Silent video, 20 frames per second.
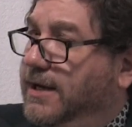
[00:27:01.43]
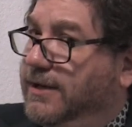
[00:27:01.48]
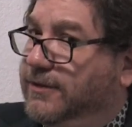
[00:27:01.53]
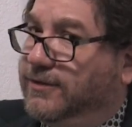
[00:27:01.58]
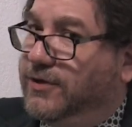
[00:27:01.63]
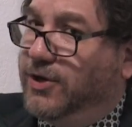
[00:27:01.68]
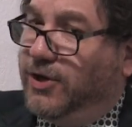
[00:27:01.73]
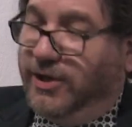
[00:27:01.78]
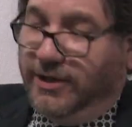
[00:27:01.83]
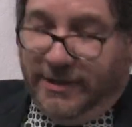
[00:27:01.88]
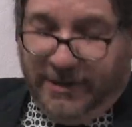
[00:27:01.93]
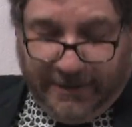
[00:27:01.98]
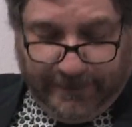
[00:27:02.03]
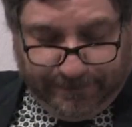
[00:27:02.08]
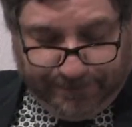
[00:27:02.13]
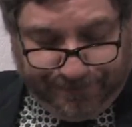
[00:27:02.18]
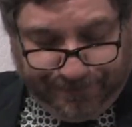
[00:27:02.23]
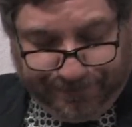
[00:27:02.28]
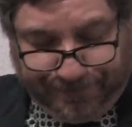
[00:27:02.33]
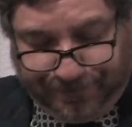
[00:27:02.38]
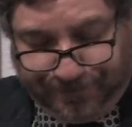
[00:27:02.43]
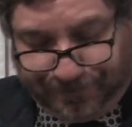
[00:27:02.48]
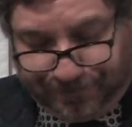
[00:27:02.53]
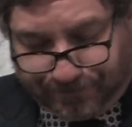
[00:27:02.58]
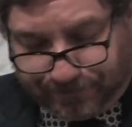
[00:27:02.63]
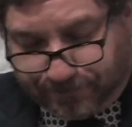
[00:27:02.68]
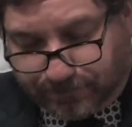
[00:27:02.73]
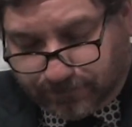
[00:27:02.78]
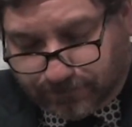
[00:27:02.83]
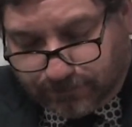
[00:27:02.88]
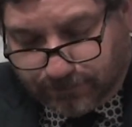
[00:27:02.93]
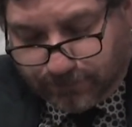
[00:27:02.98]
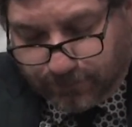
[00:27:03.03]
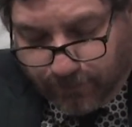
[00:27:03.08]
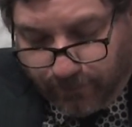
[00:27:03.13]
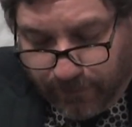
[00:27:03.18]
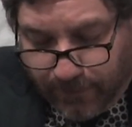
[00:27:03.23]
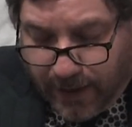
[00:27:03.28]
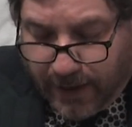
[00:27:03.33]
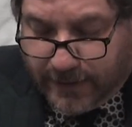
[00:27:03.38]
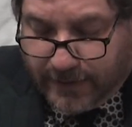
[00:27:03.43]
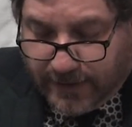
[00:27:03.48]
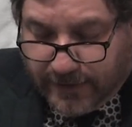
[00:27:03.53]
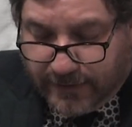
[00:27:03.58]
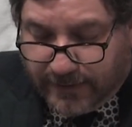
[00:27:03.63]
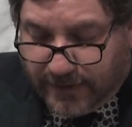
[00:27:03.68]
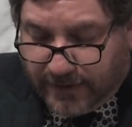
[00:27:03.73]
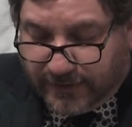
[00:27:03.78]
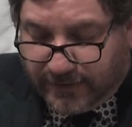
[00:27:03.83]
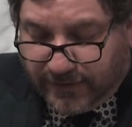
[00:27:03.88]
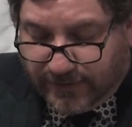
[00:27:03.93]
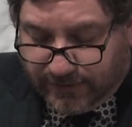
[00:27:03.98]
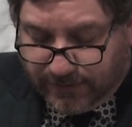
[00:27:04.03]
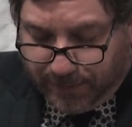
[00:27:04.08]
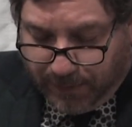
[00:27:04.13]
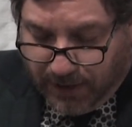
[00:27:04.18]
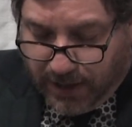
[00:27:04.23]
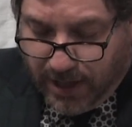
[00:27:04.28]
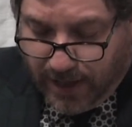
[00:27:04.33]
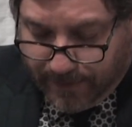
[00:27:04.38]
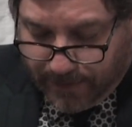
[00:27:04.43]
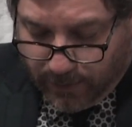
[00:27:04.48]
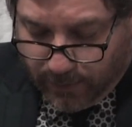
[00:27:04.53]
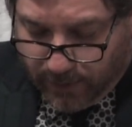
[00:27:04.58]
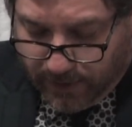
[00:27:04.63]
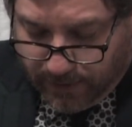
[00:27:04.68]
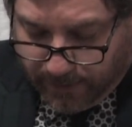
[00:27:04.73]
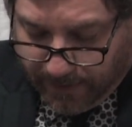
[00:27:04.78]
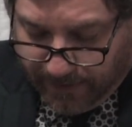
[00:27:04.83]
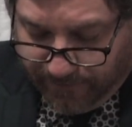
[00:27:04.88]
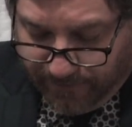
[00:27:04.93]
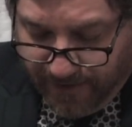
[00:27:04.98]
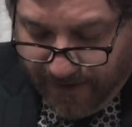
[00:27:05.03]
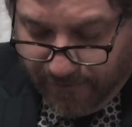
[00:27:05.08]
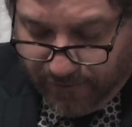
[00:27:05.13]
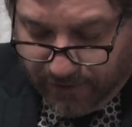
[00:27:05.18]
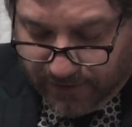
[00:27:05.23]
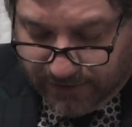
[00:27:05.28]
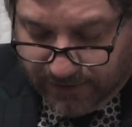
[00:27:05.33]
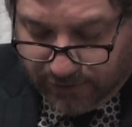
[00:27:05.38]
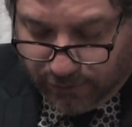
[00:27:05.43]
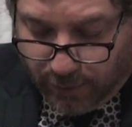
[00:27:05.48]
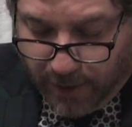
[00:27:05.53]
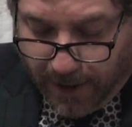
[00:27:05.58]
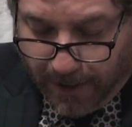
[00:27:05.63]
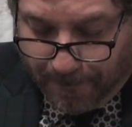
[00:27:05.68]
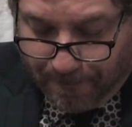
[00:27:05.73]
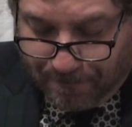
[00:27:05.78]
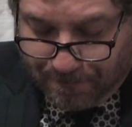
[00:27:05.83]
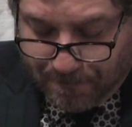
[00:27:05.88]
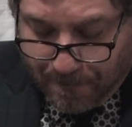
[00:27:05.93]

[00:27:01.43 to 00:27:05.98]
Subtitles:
is good. And this is becoming one of my favorites as well.